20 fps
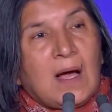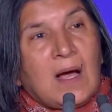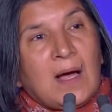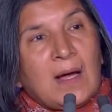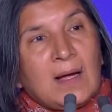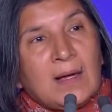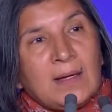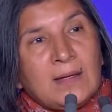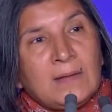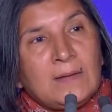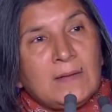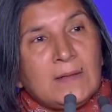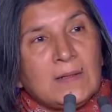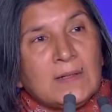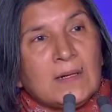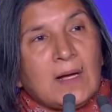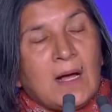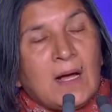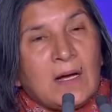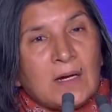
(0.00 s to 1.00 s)
I
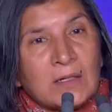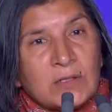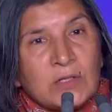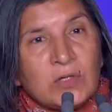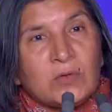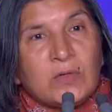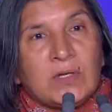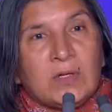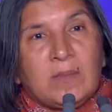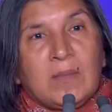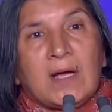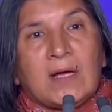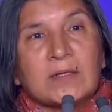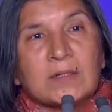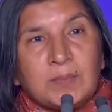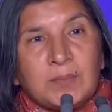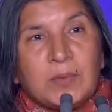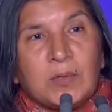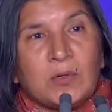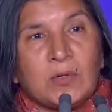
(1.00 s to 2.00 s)
argue in my
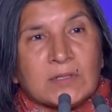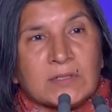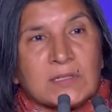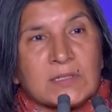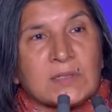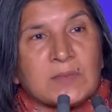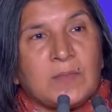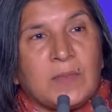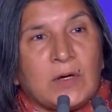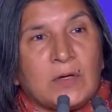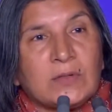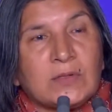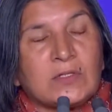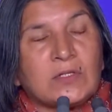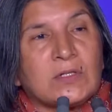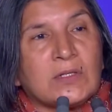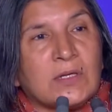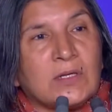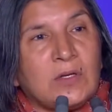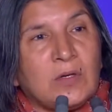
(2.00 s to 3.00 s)
reports, both
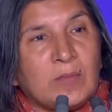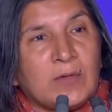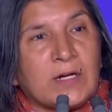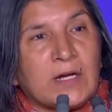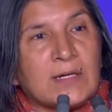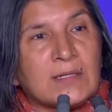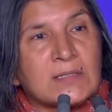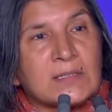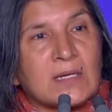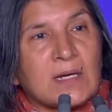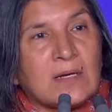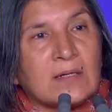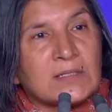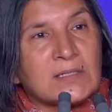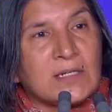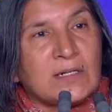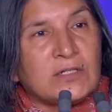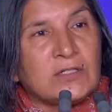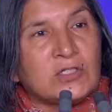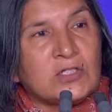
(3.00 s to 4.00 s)
to the Human Rights
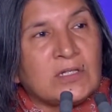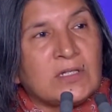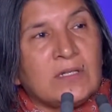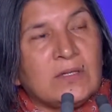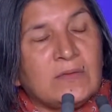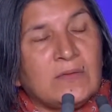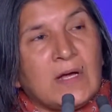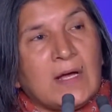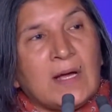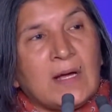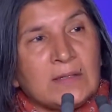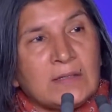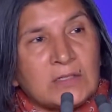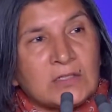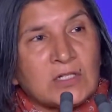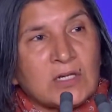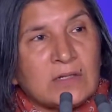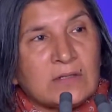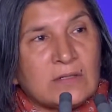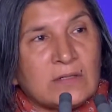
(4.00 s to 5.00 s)
Council in Geneva and the
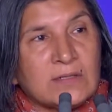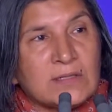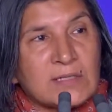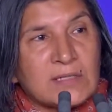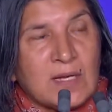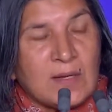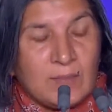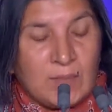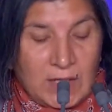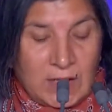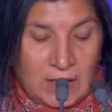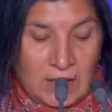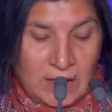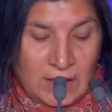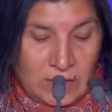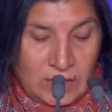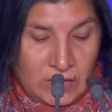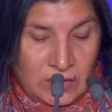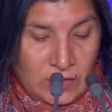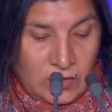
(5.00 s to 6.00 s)
General Assembly
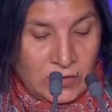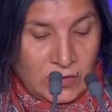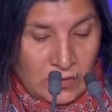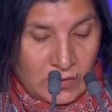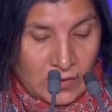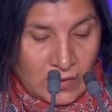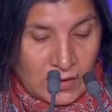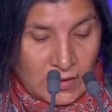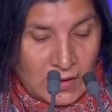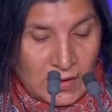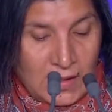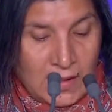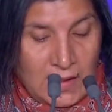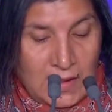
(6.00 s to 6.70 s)
in New York,